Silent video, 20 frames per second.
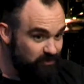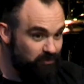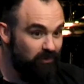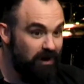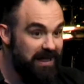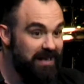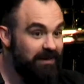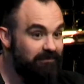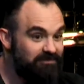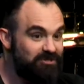
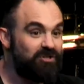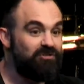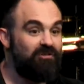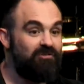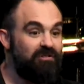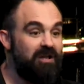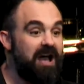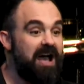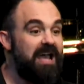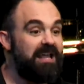right up to the
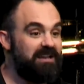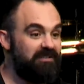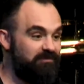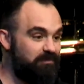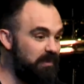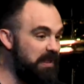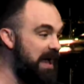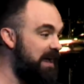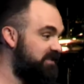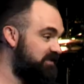line of
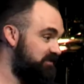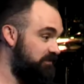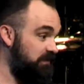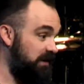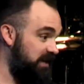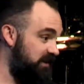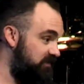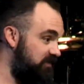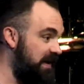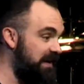blasphemy.
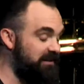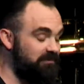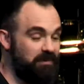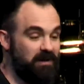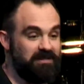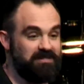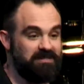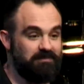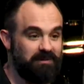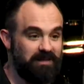In fact,
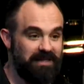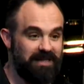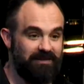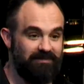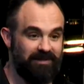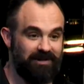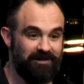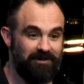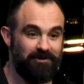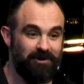possibly
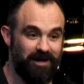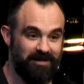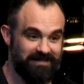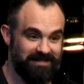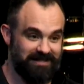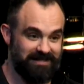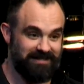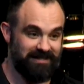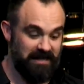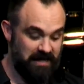even
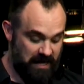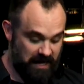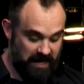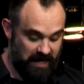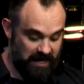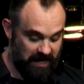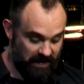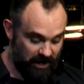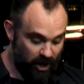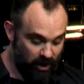crosses
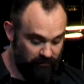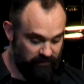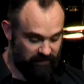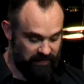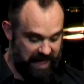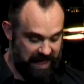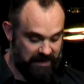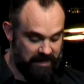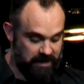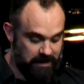over
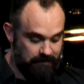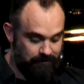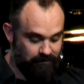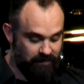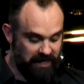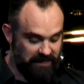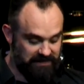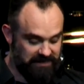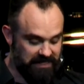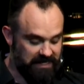that.
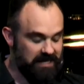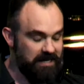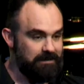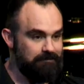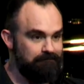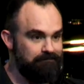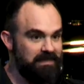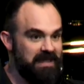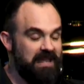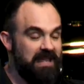But
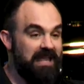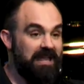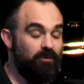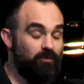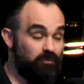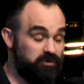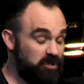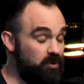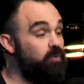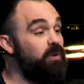
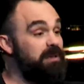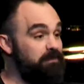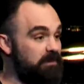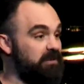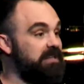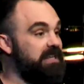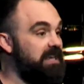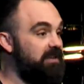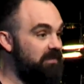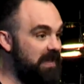so we
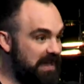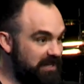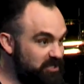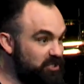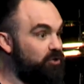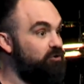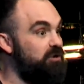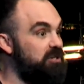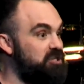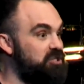believe as
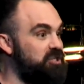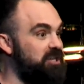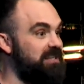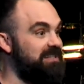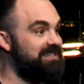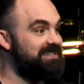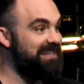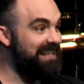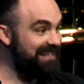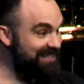
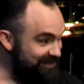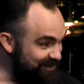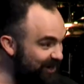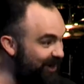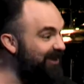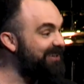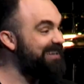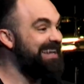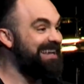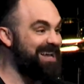Christians that it's
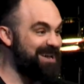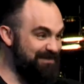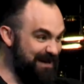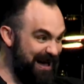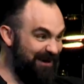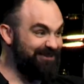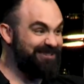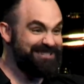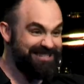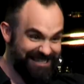talking
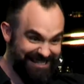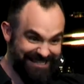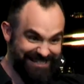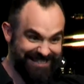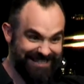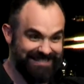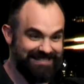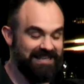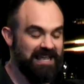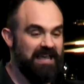about
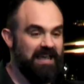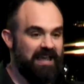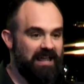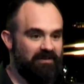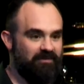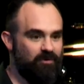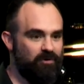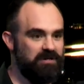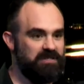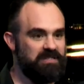Jesus. And
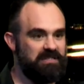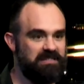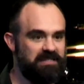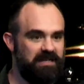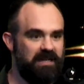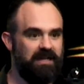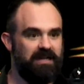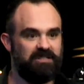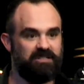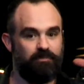of course, it's
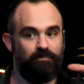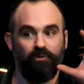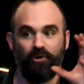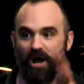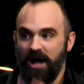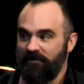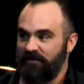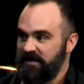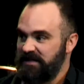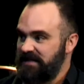a
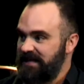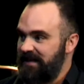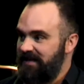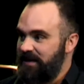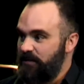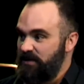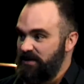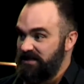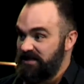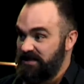prophecy
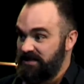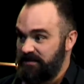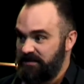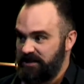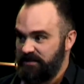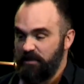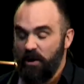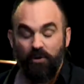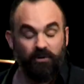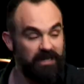that was
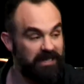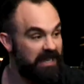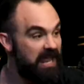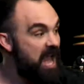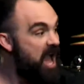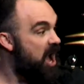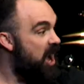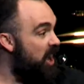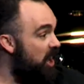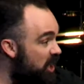spoken
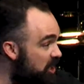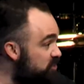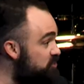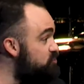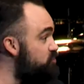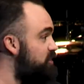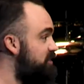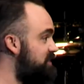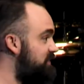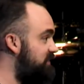
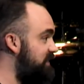hundreds of